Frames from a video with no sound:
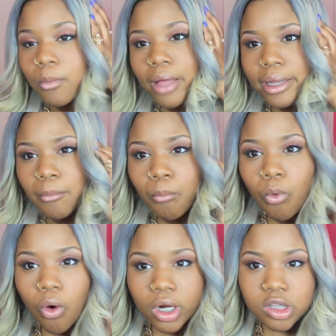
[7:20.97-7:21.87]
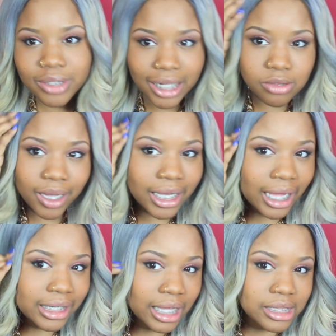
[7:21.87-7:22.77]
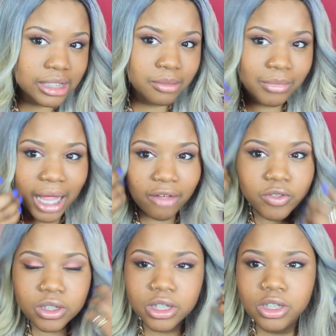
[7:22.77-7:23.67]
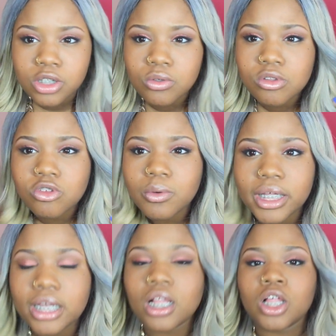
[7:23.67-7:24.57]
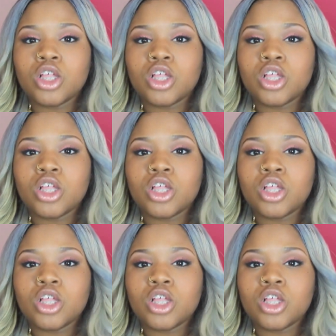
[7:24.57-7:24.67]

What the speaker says: like more, so that's why it kind of has like some lavender hues to it.